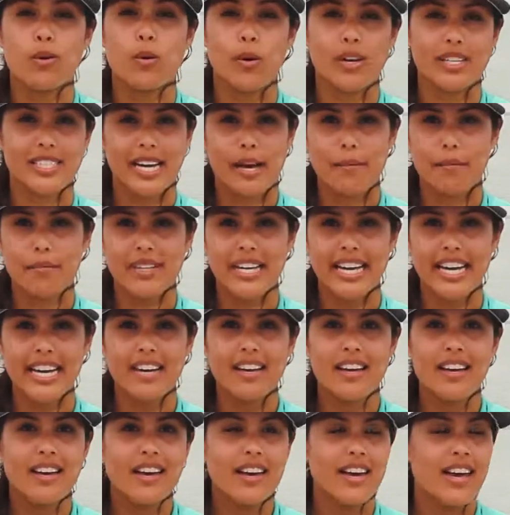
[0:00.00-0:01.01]
core
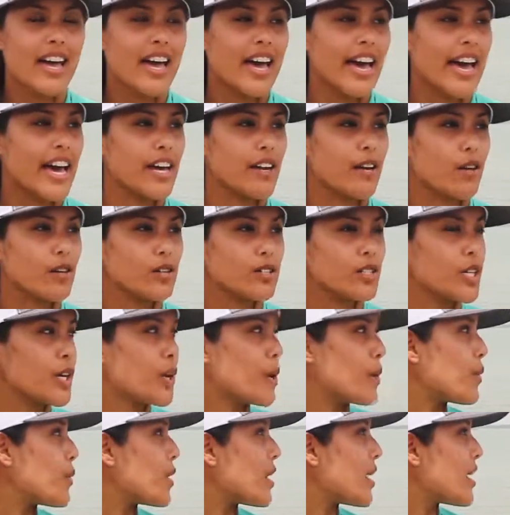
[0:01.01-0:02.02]
sampling, and
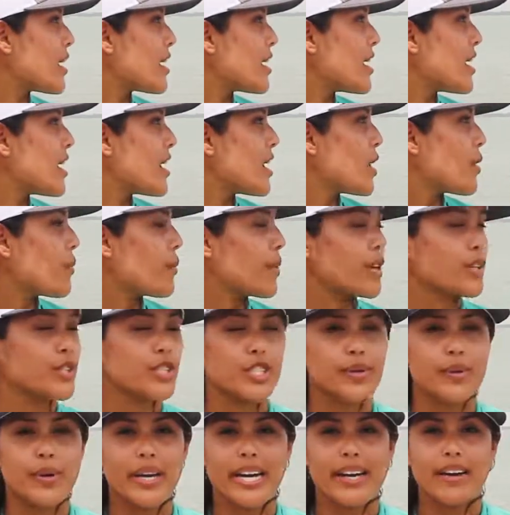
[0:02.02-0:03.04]
also we're
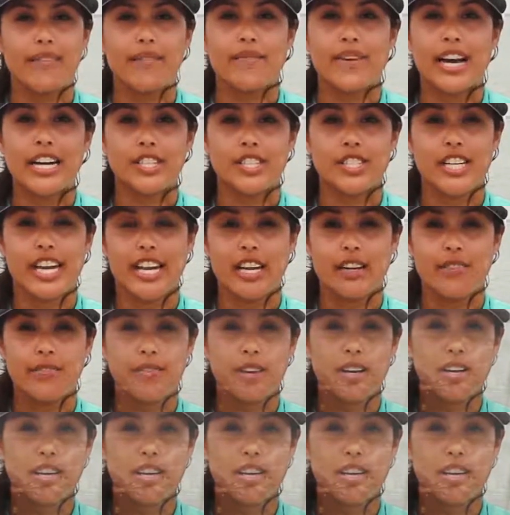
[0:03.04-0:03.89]
doing vegetative